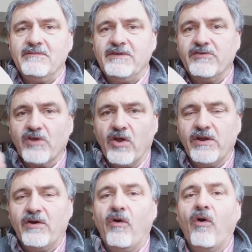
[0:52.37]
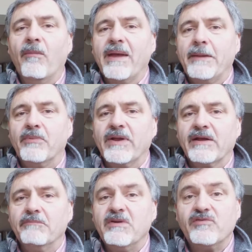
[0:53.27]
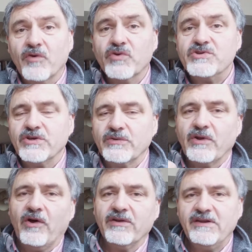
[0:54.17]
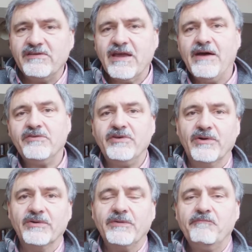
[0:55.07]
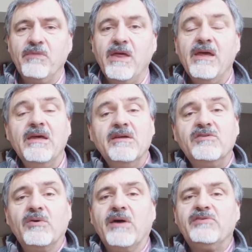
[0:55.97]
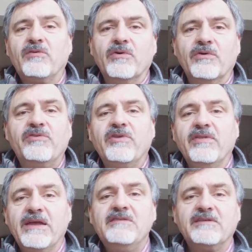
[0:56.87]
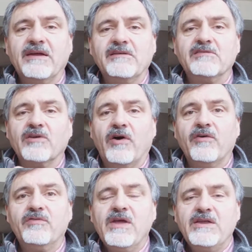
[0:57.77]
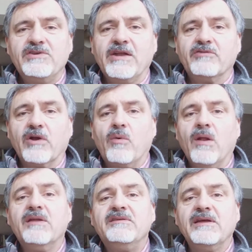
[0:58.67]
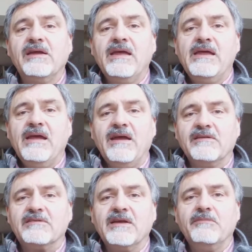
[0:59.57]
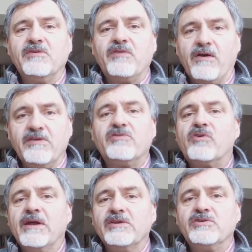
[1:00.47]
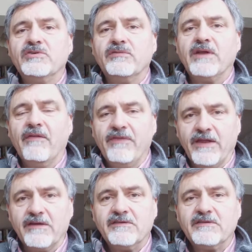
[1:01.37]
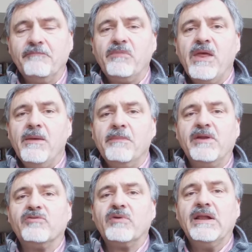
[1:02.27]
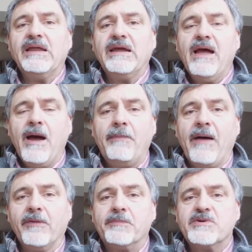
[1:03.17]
dishonor or may bring misfortune on his household. To us, of course, in these days of gender equality, it seems very strange to have done this. But it's really about the